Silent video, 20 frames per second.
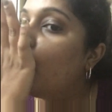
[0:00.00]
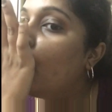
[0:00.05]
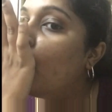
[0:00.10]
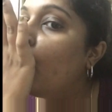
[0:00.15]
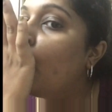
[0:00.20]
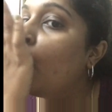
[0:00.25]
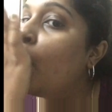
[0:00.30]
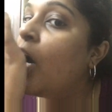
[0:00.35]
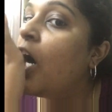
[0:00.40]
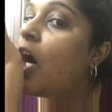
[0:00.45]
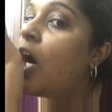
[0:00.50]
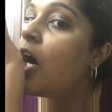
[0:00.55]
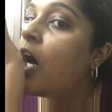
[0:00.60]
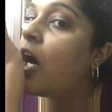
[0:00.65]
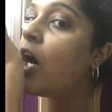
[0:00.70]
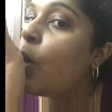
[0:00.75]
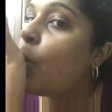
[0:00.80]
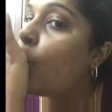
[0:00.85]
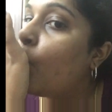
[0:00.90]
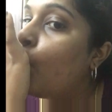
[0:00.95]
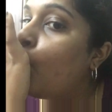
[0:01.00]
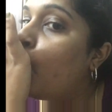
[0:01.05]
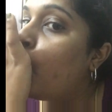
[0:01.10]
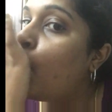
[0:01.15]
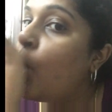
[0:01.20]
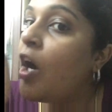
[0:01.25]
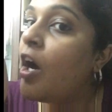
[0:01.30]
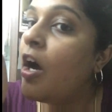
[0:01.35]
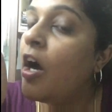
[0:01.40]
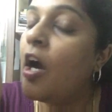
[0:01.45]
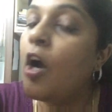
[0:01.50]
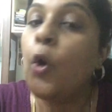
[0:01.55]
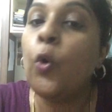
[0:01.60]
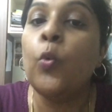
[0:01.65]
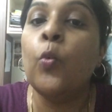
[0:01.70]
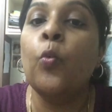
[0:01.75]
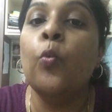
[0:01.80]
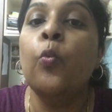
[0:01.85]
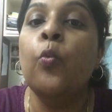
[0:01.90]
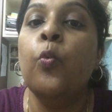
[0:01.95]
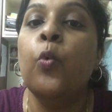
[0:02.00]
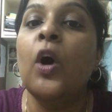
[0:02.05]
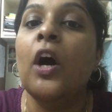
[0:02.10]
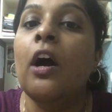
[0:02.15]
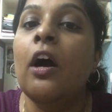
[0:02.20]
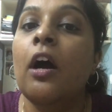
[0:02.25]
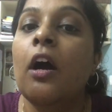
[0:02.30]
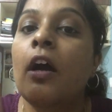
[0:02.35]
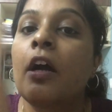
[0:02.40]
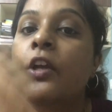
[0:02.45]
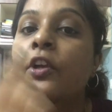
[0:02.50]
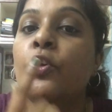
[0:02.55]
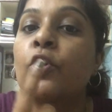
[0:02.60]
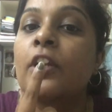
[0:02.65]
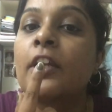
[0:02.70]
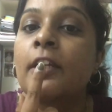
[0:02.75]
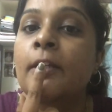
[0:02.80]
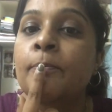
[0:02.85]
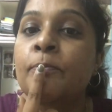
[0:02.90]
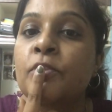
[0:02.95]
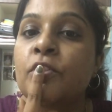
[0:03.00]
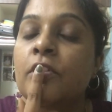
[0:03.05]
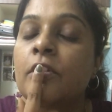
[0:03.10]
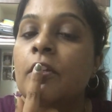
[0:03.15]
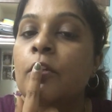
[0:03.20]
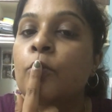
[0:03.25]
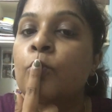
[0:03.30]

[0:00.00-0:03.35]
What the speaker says: W, w, w. Your lips.